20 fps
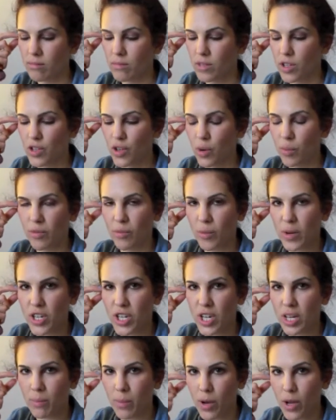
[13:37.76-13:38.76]
the top of my
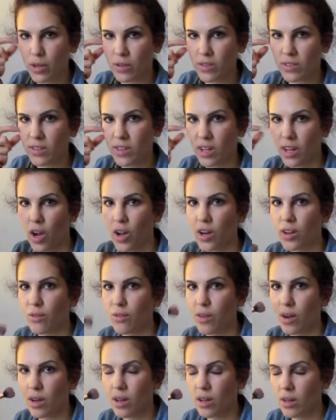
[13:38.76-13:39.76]
cheekbones to kind of
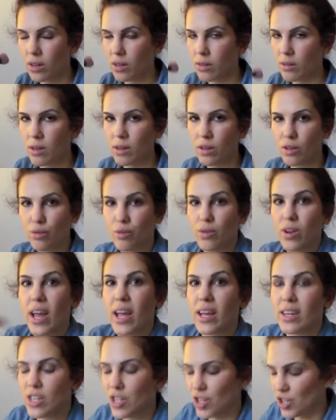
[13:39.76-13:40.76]

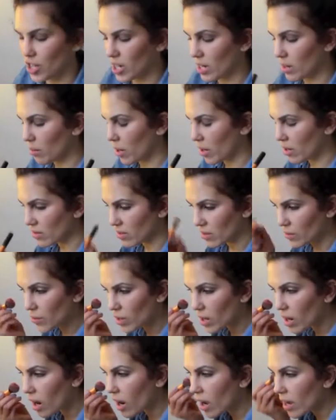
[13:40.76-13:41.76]
create cheekbones, if
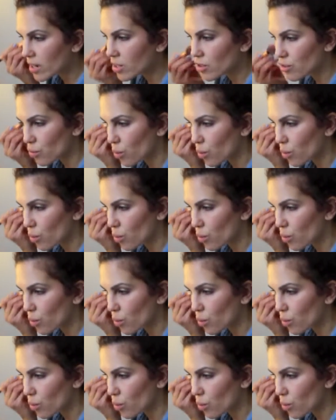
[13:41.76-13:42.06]
you like.